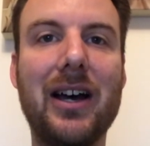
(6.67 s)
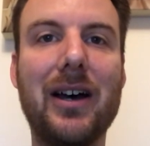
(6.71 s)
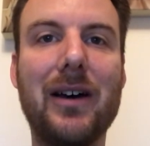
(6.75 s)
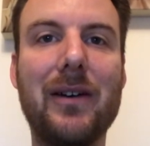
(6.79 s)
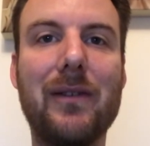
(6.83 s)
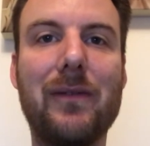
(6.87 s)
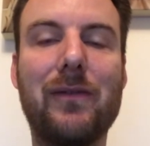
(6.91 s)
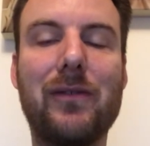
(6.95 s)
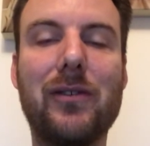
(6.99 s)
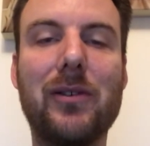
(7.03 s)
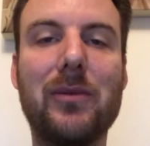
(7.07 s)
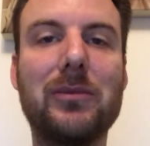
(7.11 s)

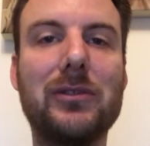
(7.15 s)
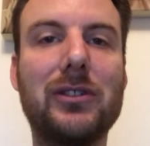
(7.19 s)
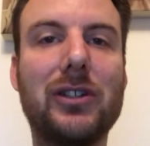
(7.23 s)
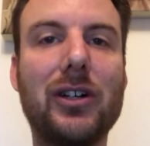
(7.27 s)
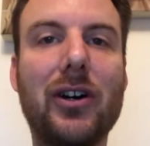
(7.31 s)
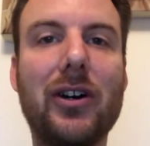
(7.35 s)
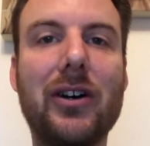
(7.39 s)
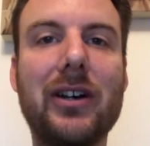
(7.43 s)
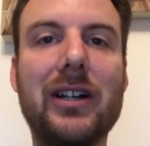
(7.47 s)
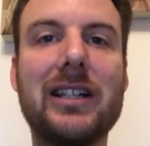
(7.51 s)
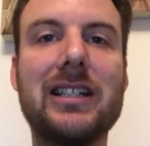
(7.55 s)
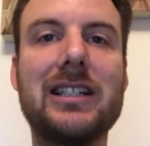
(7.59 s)
from
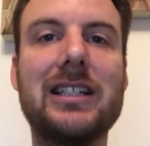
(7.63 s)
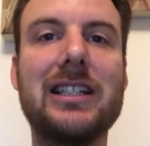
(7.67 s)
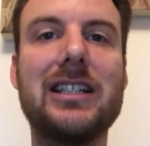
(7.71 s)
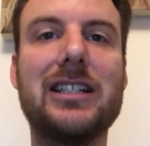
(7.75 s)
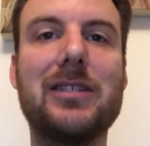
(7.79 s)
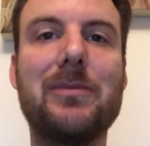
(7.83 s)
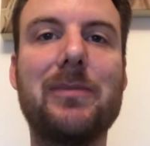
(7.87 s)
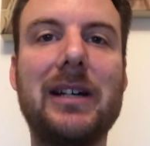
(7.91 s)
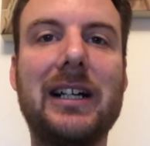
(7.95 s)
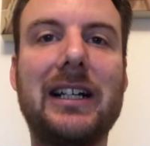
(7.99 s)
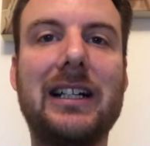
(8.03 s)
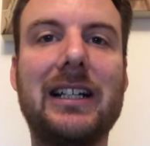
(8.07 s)
God as He's
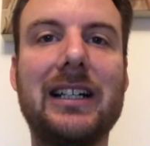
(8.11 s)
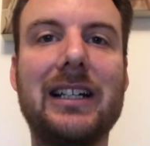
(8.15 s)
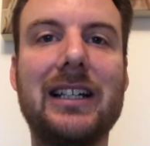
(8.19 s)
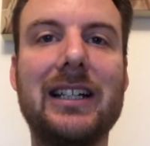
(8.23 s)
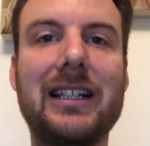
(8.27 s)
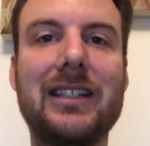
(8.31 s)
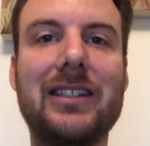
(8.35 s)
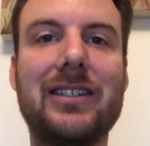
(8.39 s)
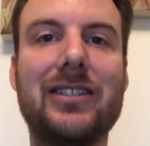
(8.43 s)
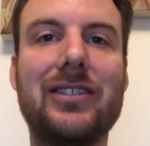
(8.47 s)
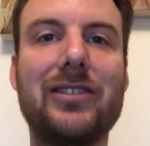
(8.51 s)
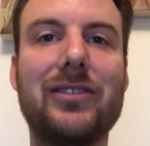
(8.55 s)
speaking
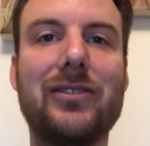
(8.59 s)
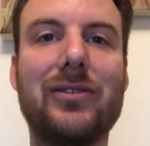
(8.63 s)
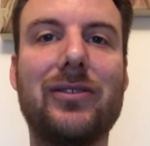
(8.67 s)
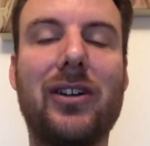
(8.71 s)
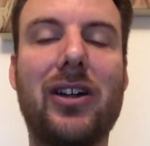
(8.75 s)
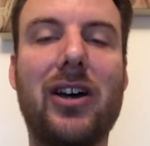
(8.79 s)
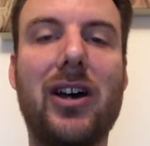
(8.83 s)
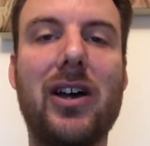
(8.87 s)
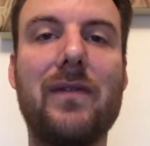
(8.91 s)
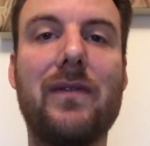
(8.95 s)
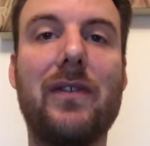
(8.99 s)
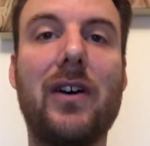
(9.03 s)
into your
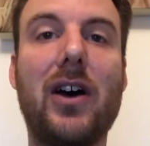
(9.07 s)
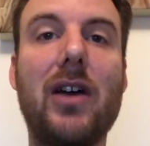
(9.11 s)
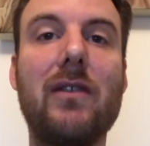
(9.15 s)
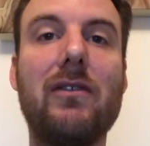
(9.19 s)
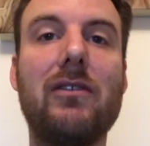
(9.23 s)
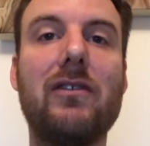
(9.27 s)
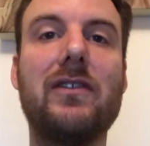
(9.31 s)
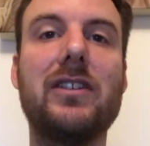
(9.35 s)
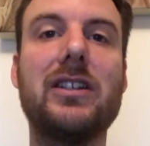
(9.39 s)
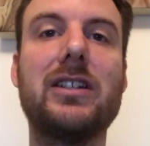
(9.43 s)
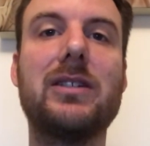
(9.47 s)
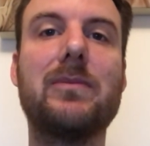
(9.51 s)
life over
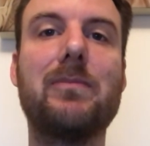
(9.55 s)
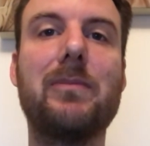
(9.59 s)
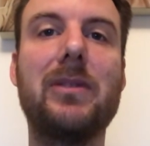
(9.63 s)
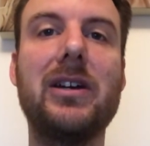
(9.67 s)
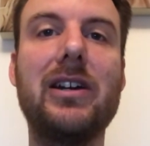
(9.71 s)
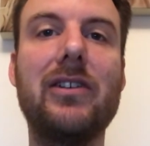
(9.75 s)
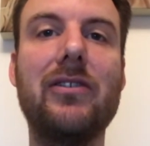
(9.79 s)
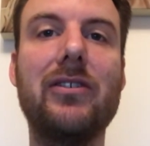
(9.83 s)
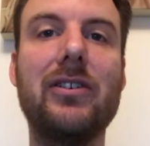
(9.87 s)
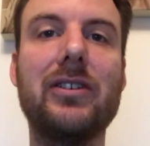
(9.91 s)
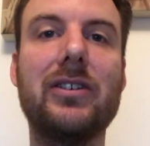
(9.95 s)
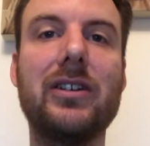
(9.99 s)
this
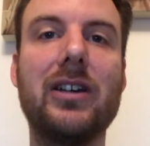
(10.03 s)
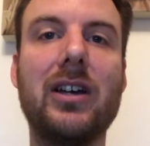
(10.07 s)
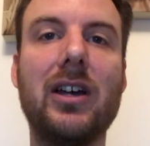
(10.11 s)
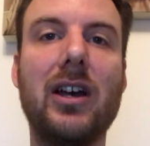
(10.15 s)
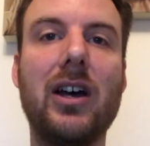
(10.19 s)
period